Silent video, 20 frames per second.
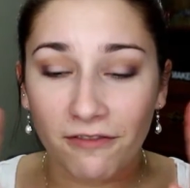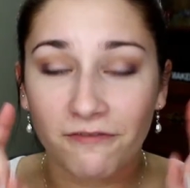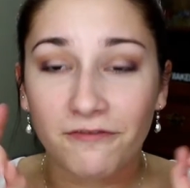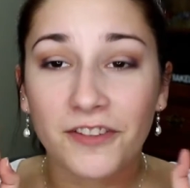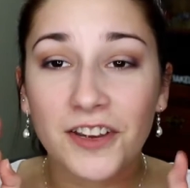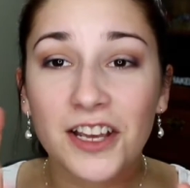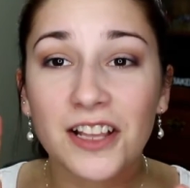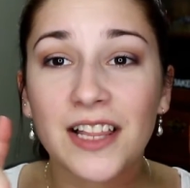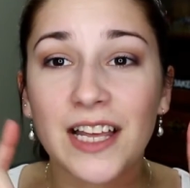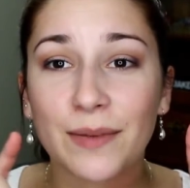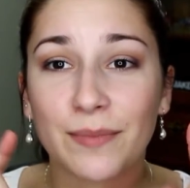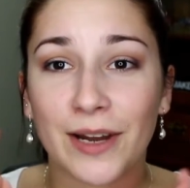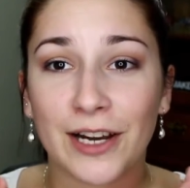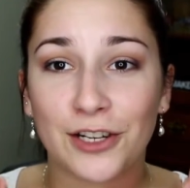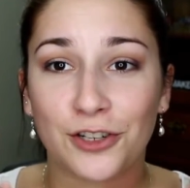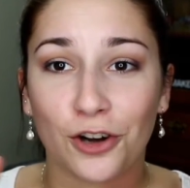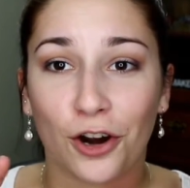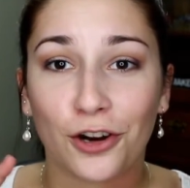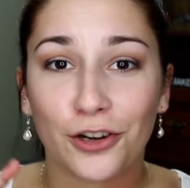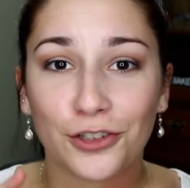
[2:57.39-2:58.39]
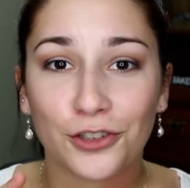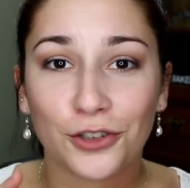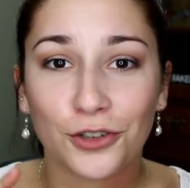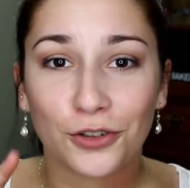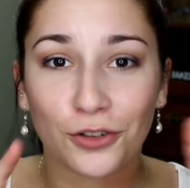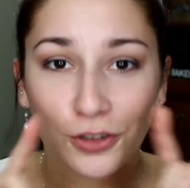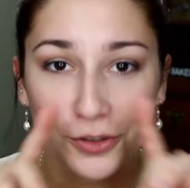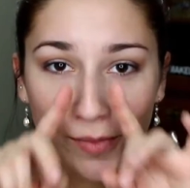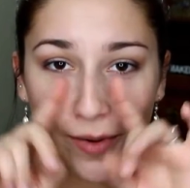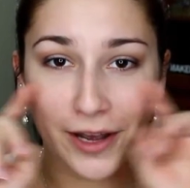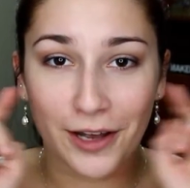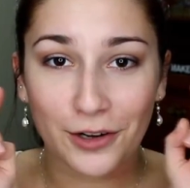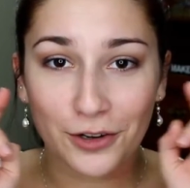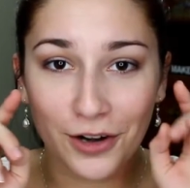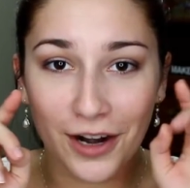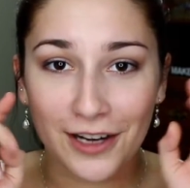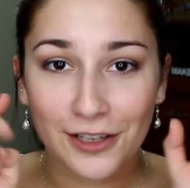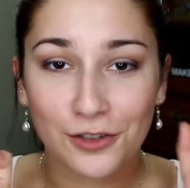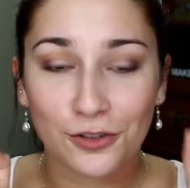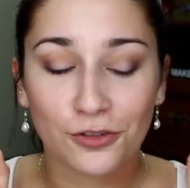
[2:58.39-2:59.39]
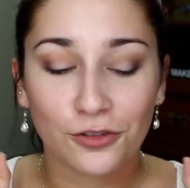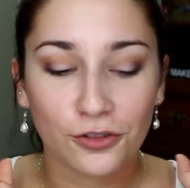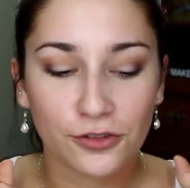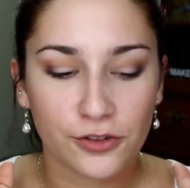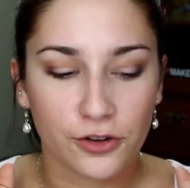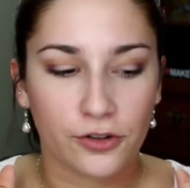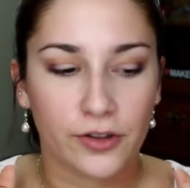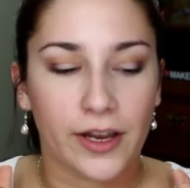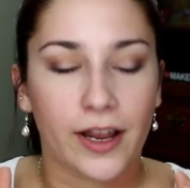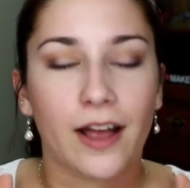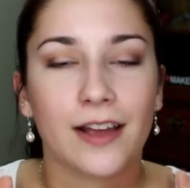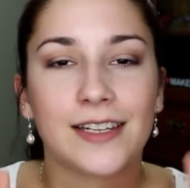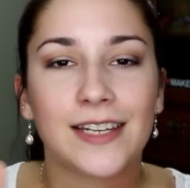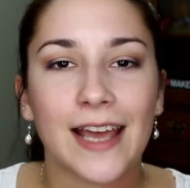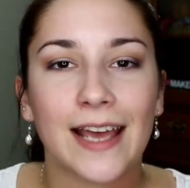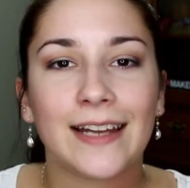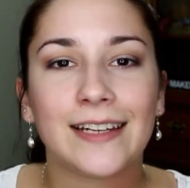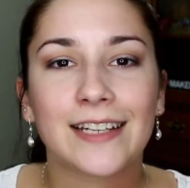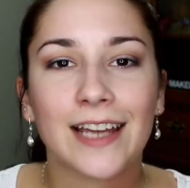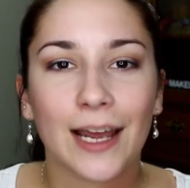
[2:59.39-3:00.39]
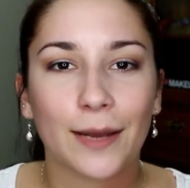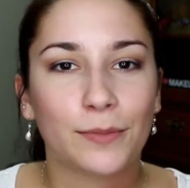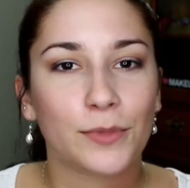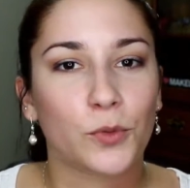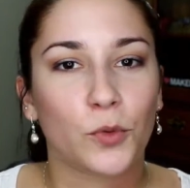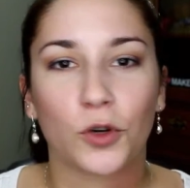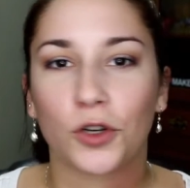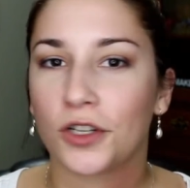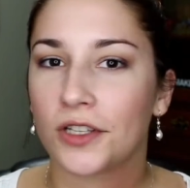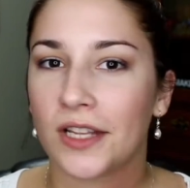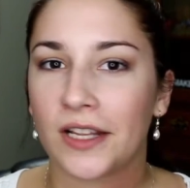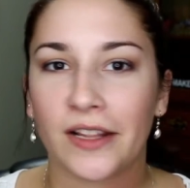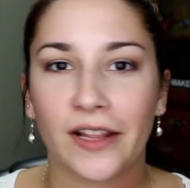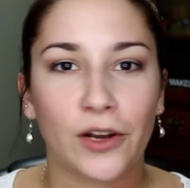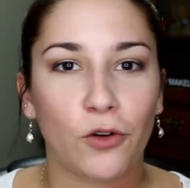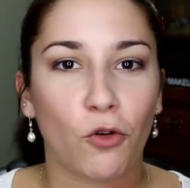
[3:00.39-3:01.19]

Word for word: feel like my dark circles, my under eye circles are like 10 times worse than they